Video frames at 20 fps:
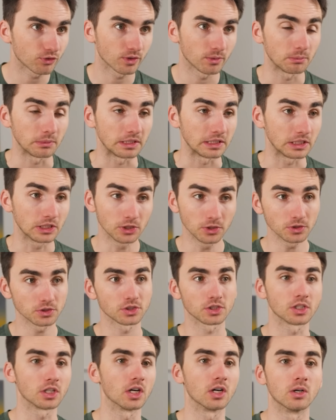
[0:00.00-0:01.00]
from years
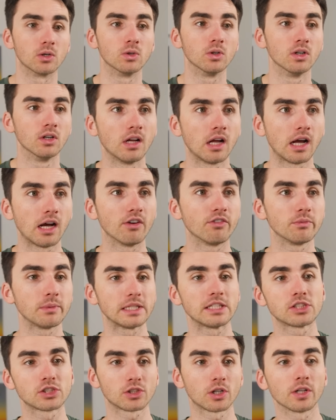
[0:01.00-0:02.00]
ago of me
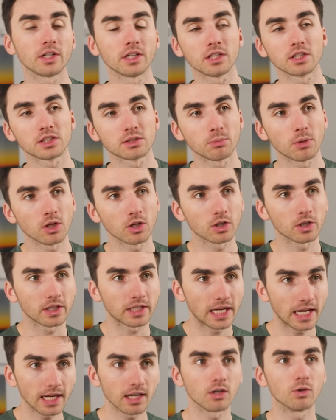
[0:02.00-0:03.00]
starting a smaller
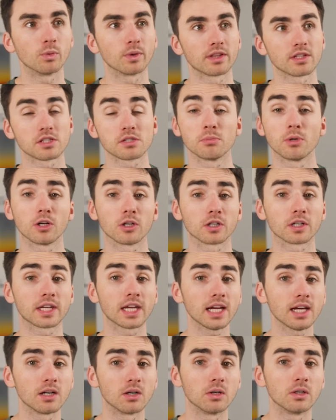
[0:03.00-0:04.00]
account with a smaller
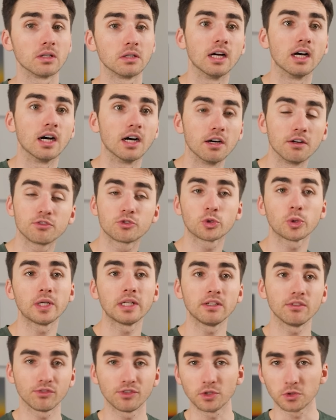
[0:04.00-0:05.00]
account of
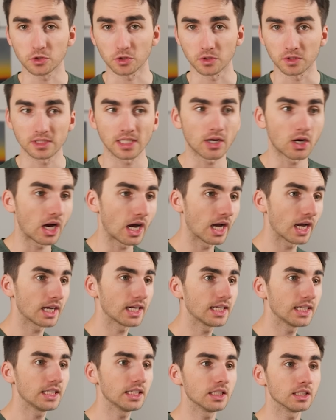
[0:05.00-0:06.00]
trading futures. Now,
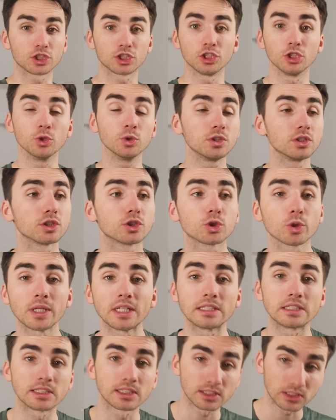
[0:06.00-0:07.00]
I used to
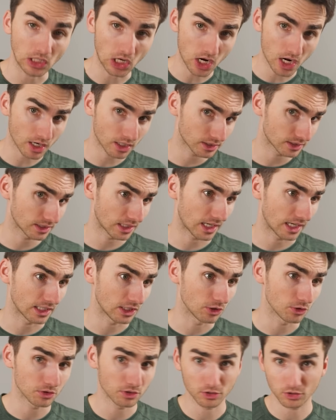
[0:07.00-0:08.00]
trade stocks.
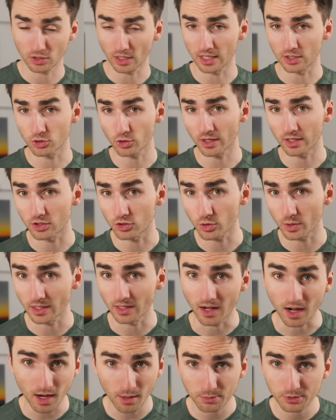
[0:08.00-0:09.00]
I tried to trade
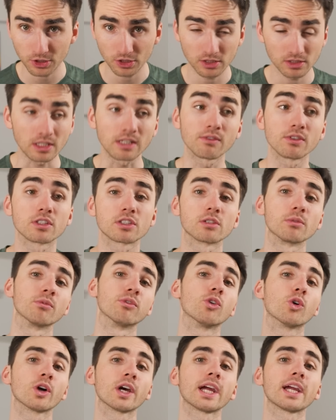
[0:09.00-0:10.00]
options, even some
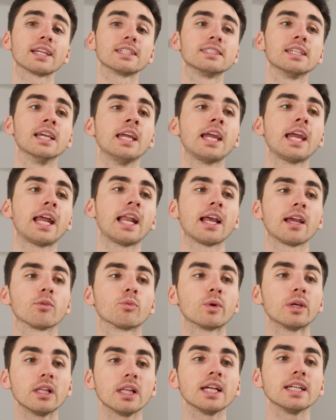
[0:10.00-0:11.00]
Forex. And I
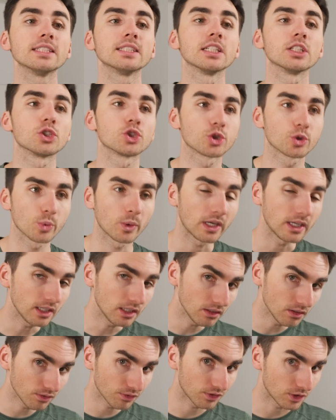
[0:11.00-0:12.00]
realized that
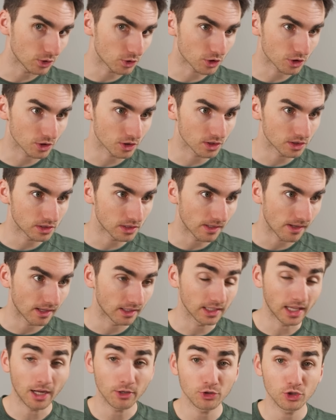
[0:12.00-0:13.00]
trading futures
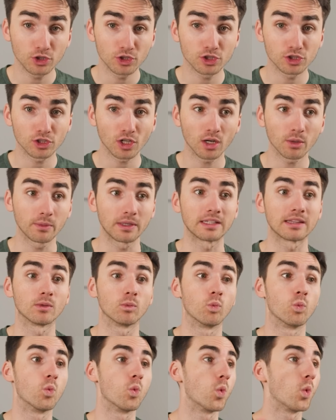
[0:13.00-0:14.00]
allowed you to start with
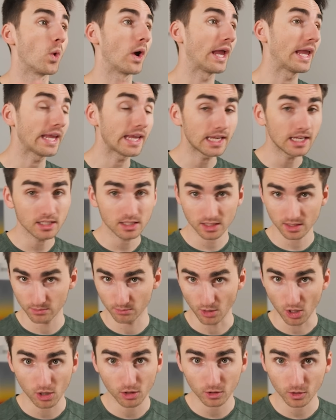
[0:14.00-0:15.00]
way
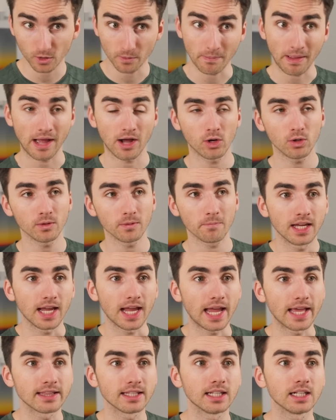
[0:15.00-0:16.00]
smaller amount,
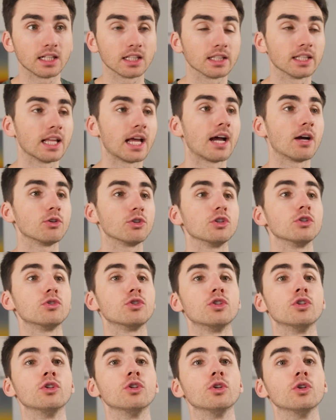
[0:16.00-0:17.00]
and then it allowed you
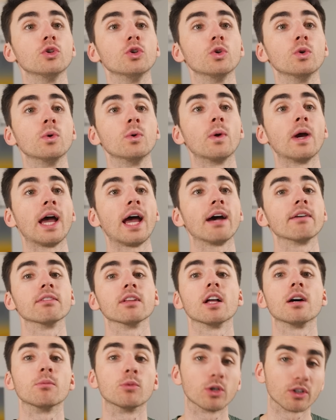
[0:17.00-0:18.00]
to have a
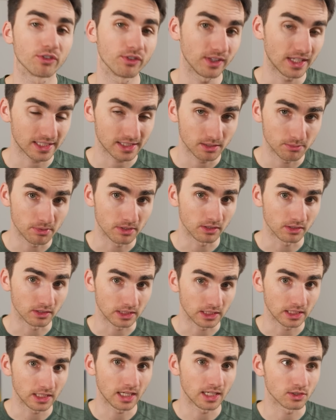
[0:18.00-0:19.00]
lot more
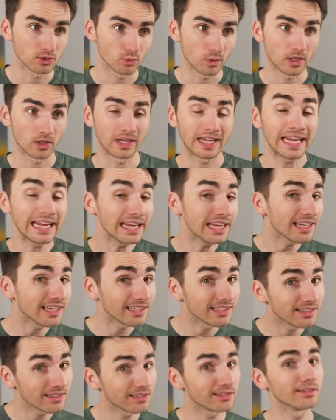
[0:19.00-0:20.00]
flexibility as well.
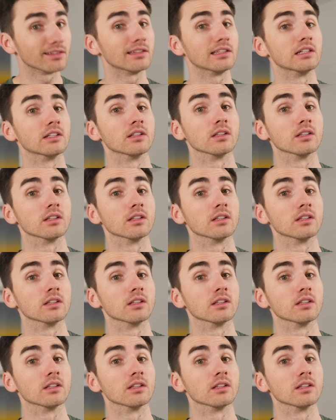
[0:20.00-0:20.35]
And the